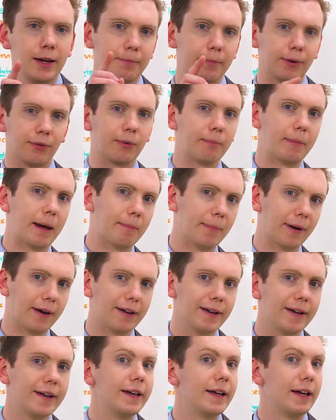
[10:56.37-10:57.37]
But
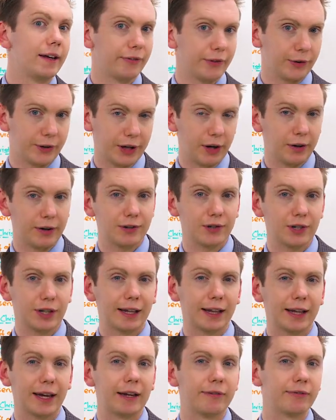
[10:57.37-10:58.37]
remember, if you're going to
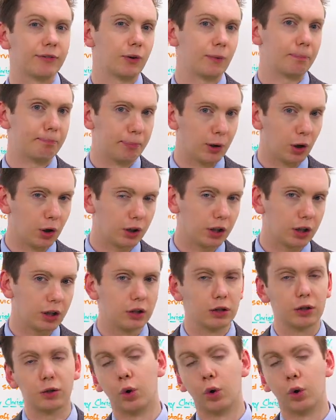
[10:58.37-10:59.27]
claim for a book